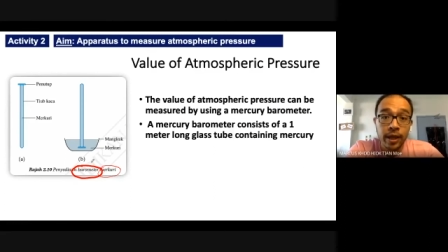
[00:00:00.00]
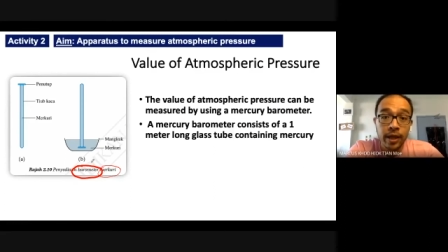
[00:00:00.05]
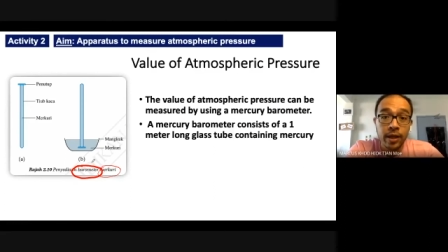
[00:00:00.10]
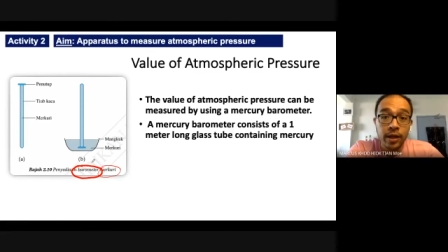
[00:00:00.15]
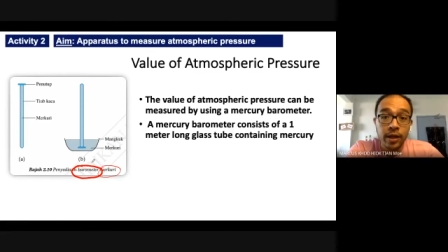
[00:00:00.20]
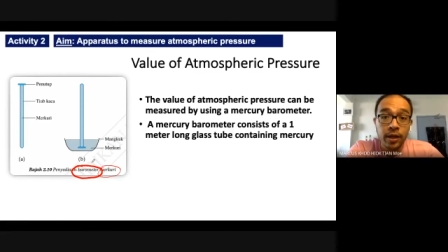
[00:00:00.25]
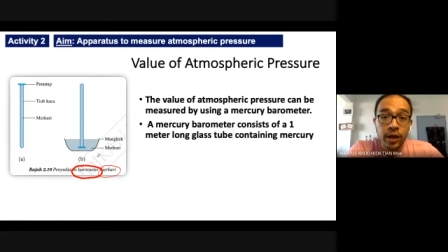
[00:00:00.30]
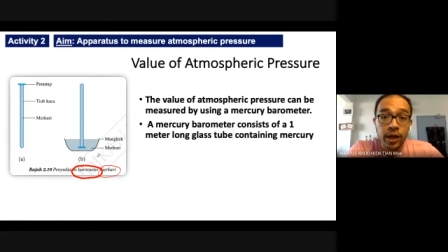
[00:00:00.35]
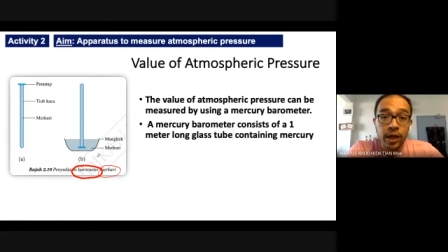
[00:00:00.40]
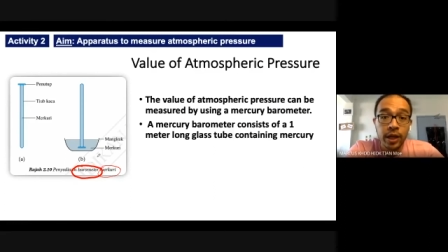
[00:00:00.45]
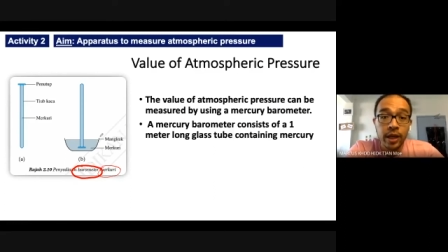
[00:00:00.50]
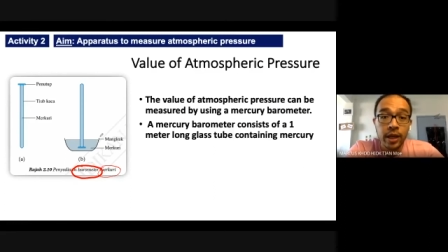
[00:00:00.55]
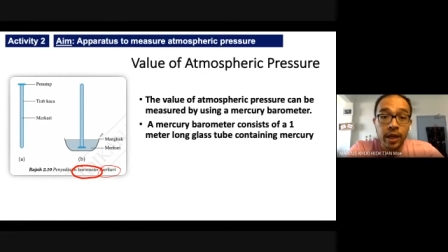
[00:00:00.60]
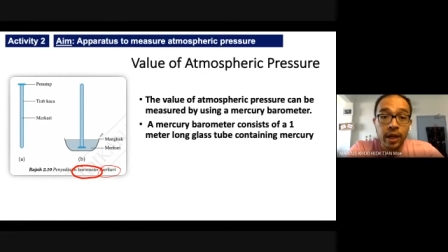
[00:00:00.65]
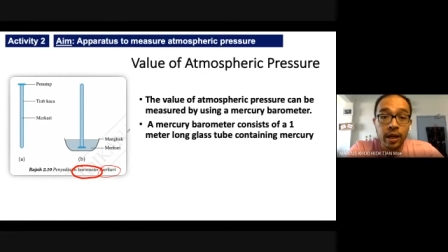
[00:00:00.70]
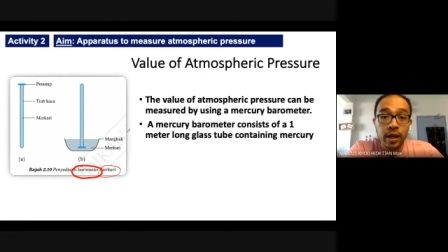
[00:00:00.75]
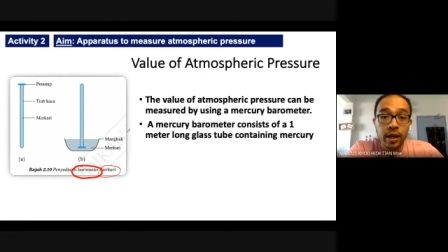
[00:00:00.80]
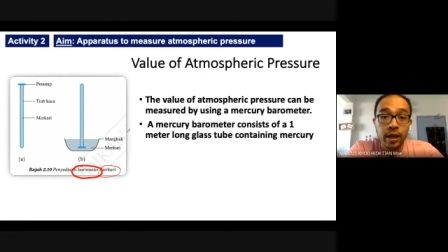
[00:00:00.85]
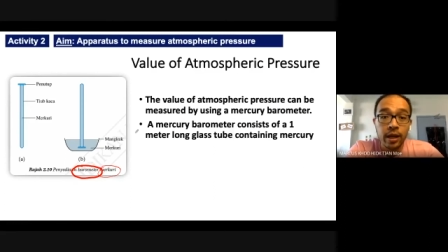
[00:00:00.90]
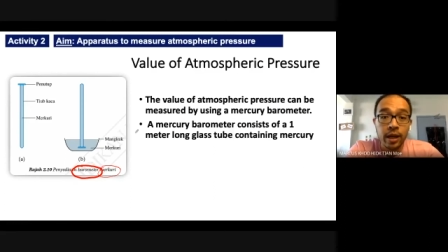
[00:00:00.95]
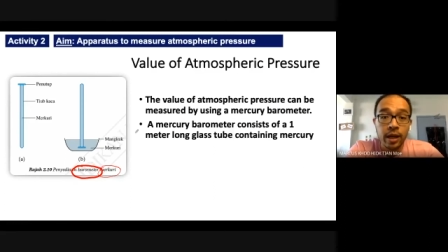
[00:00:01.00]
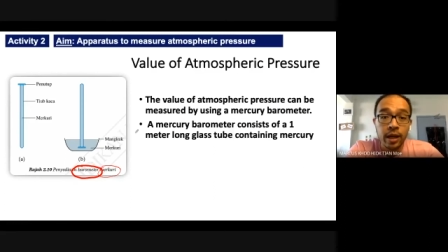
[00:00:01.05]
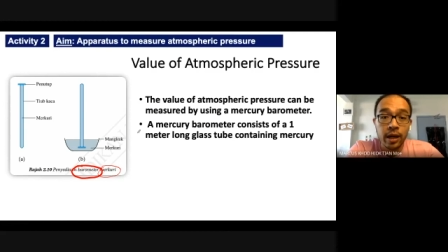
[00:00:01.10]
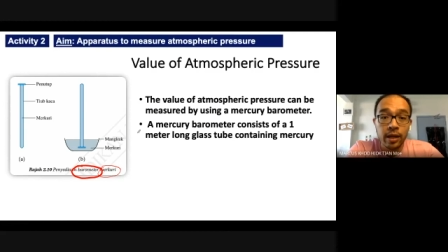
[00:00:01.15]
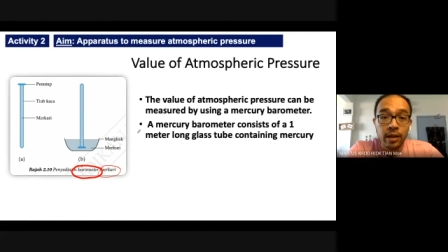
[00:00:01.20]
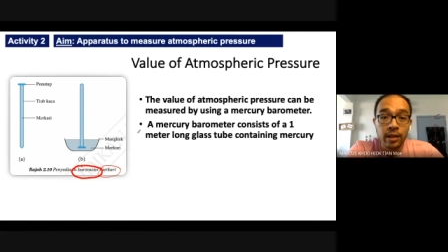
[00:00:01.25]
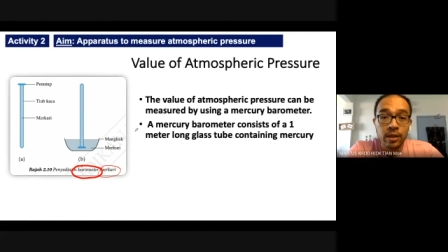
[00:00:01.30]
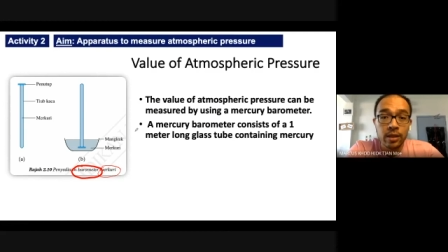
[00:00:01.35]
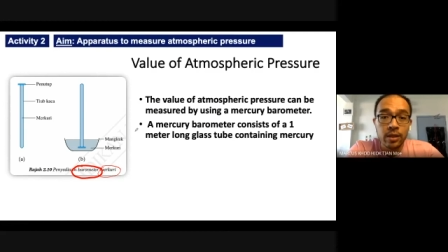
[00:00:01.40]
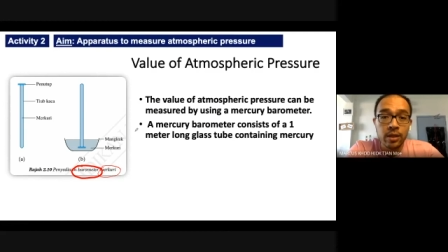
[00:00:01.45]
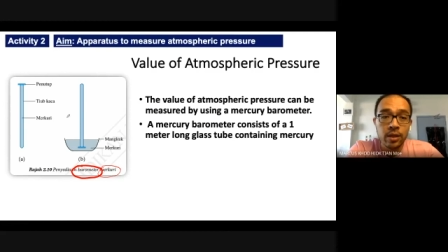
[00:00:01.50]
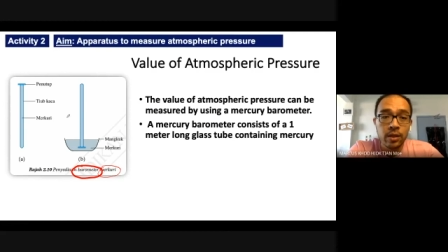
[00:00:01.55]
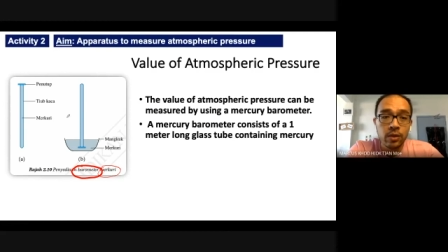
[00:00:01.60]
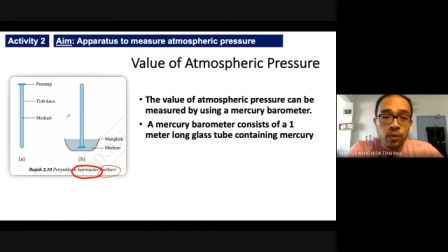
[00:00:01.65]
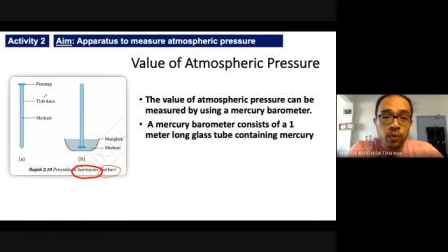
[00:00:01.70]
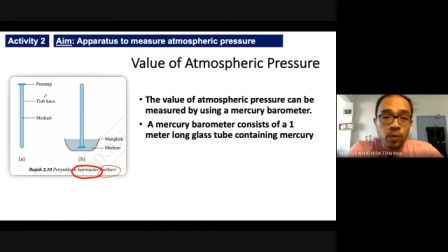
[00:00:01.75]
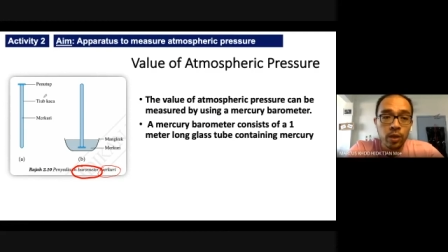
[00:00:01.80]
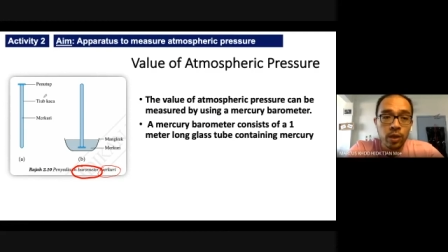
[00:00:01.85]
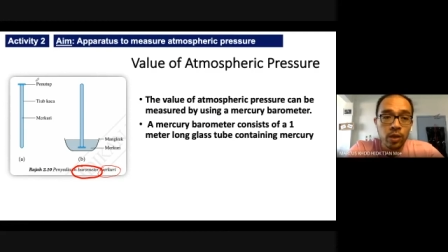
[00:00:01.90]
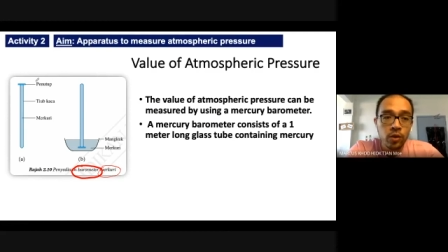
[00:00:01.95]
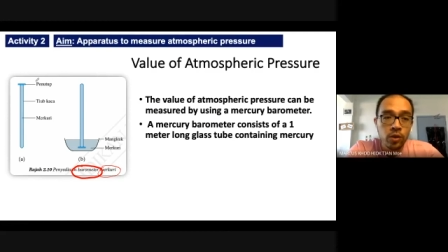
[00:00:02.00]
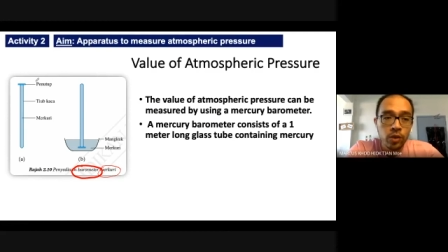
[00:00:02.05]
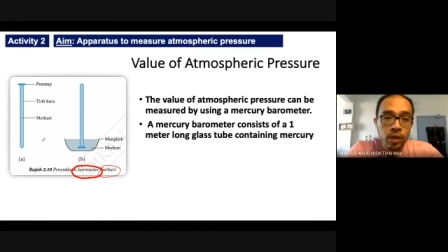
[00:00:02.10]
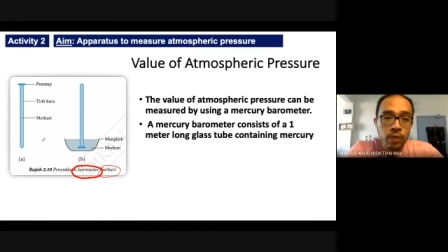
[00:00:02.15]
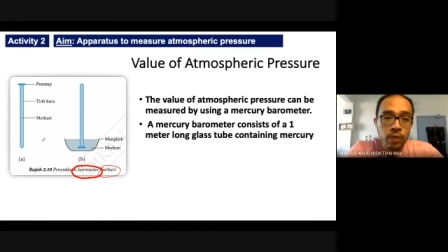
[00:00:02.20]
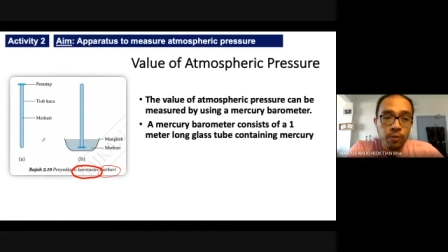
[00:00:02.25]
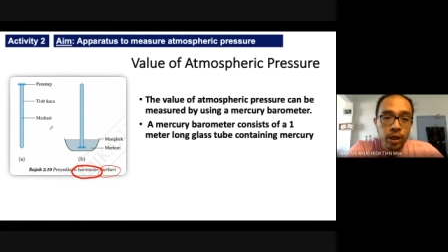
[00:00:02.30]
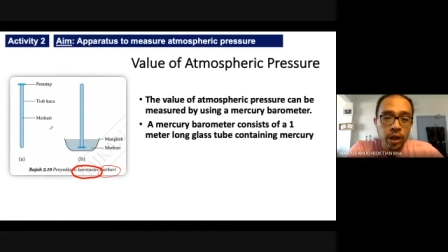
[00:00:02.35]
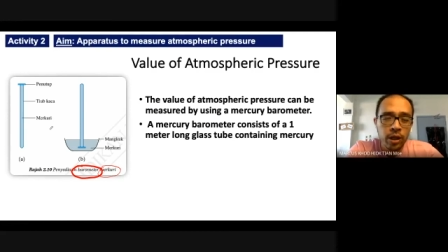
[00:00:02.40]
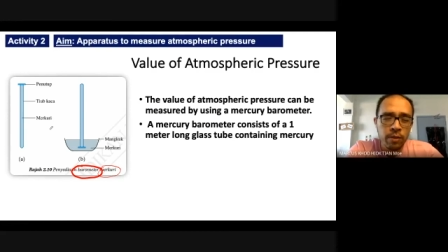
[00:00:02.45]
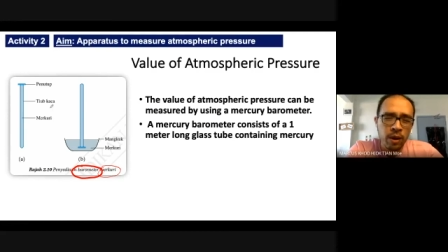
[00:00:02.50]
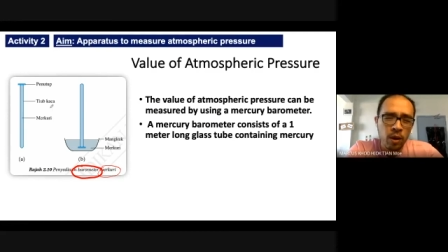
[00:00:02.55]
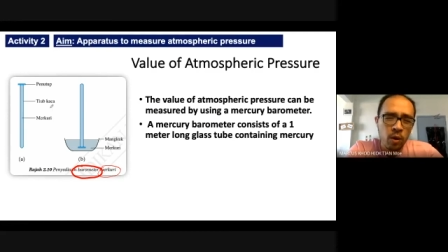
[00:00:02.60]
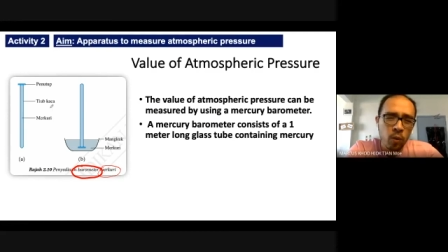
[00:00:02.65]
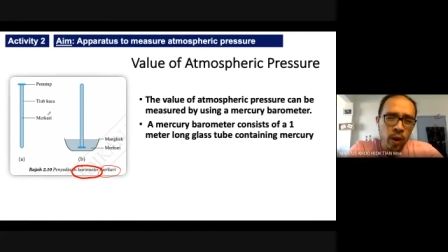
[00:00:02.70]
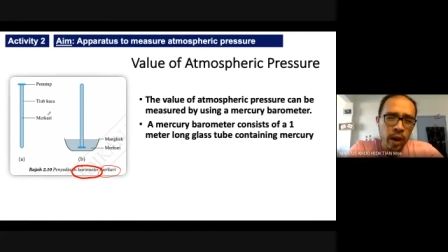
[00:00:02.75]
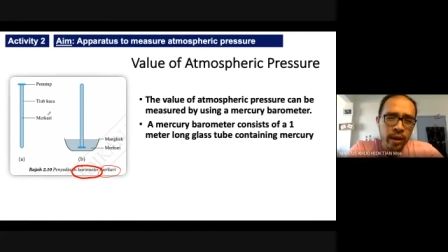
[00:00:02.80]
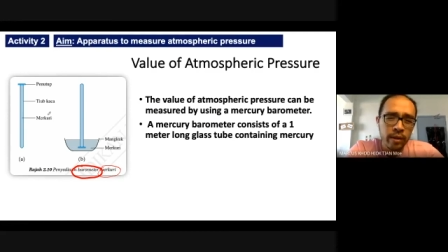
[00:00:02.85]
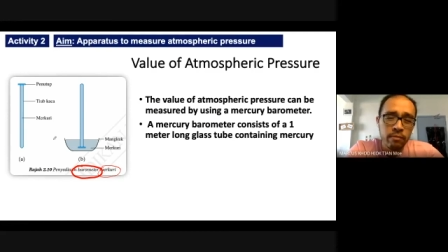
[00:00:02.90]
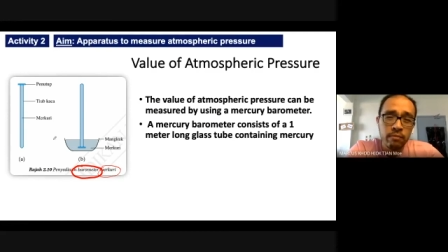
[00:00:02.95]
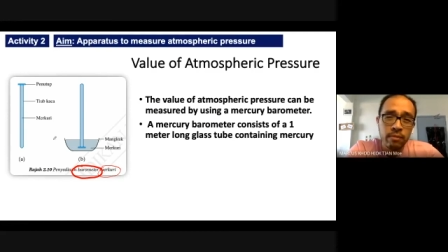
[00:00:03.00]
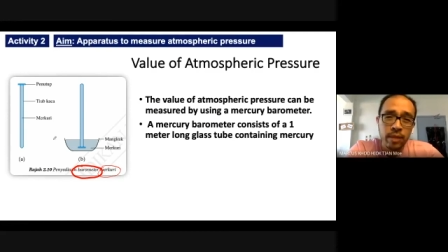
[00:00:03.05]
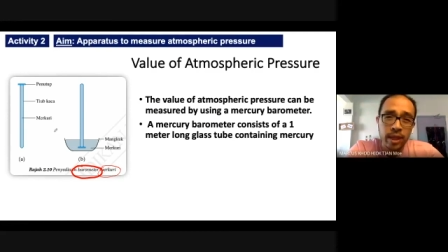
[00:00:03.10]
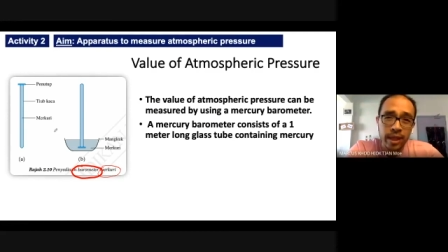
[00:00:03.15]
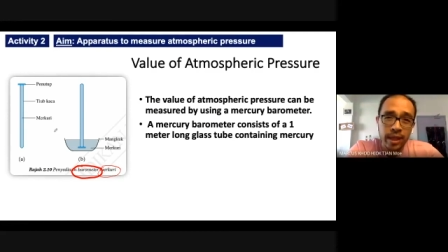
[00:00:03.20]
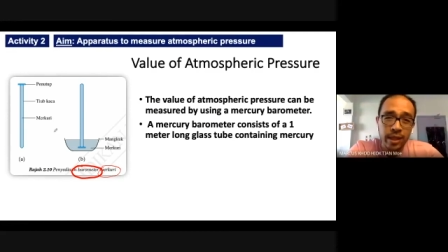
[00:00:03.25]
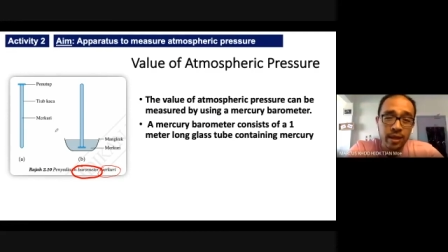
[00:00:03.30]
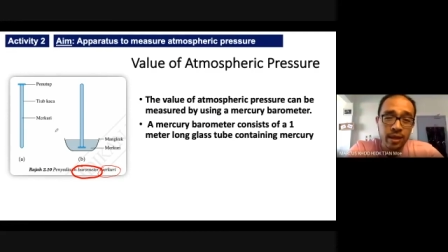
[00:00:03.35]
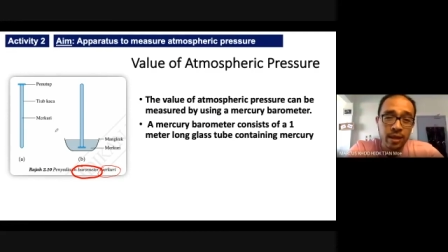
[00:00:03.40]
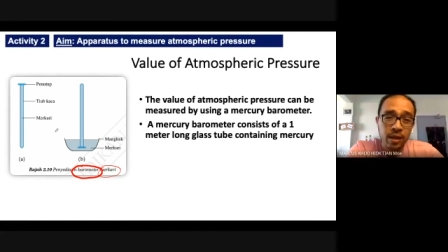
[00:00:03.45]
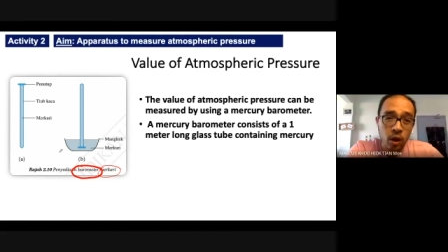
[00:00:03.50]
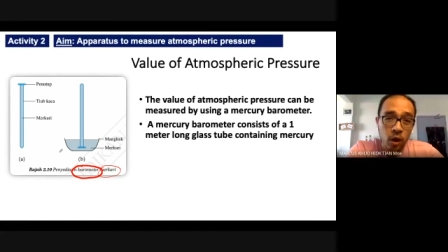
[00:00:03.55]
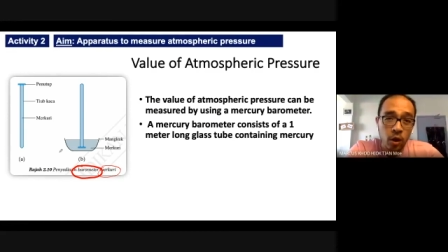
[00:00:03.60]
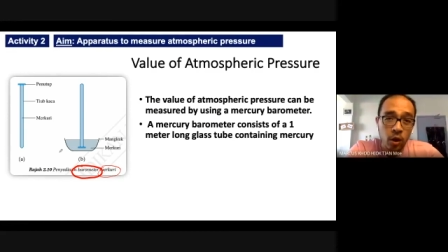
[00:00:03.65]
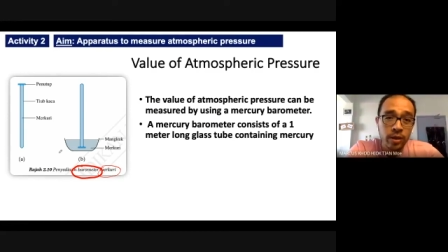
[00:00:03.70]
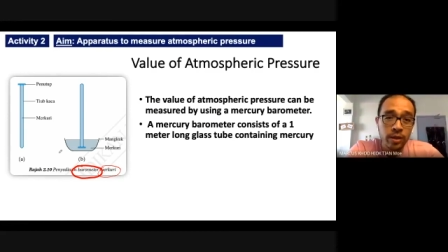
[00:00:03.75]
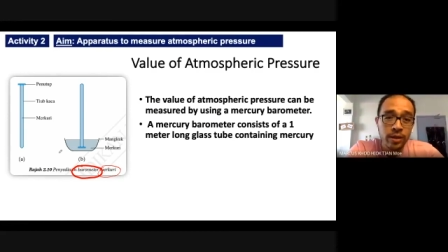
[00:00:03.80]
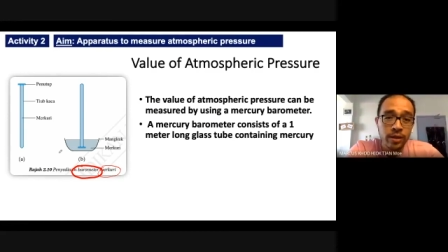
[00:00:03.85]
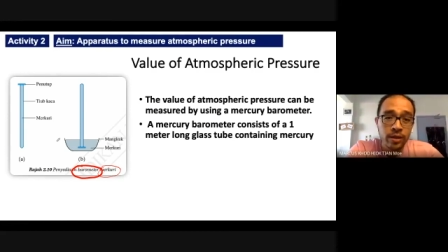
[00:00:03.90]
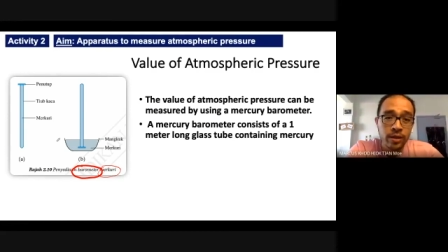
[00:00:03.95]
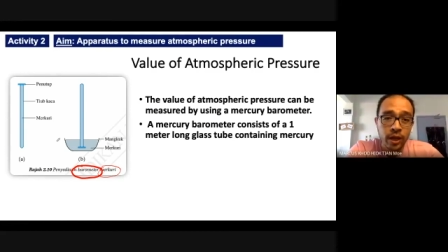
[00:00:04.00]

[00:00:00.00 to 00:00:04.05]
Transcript: Okay, so we usually put it about 1 meter long.